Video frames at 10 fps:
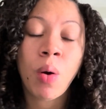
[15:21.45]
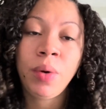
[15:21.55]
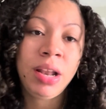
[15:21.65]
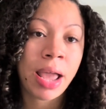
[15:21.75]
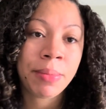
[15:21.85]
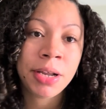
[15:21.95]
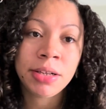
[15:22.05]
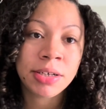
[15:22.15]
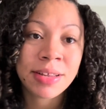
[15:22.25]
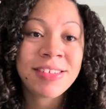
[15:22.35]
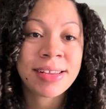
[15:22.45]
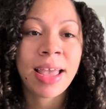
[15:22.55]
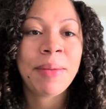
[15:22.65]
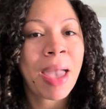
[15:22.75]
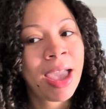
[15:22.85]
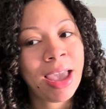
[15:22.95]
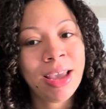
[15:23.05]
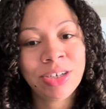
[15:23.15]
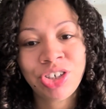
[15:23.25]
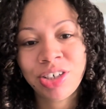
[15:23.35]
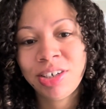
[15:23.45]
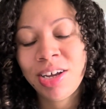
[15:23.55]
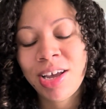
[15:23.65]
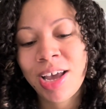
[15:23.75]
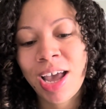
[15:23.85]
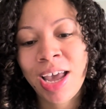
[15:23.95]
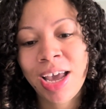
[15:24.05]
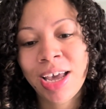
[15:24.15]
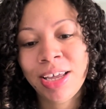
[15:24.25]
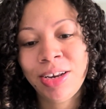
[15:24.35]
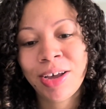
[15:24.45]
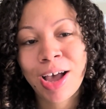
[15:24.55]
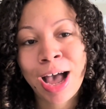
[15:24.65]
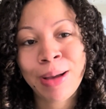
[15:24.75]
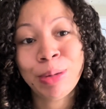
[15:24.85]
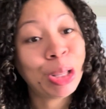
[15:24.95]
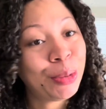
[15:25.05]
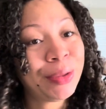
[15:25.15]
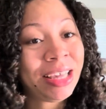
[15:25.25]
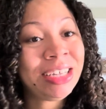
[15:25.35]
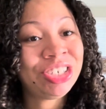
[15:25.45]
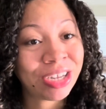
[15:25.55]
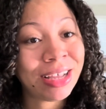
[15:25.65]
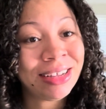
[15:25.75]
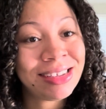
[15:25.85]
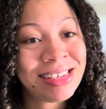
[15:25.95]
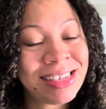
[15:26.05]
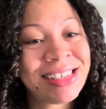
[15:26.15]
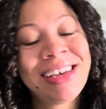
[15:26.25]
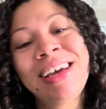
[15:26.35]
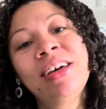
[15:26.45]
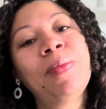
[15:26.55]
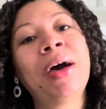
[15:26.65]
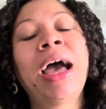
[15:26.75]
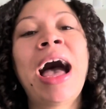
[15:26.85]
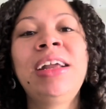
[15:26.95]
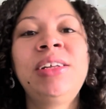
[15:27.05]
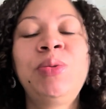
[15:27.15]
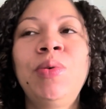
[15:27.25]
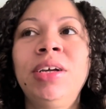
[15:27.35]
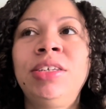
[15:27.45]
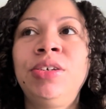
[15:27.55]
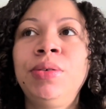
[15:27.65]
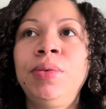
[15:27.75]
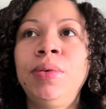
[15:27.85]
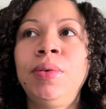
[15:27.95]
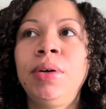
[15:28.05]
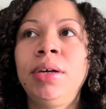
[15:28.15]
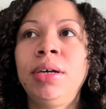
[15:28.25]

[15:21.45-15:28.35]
We damn near look the same age, and I'm low-key jealous. But I just want to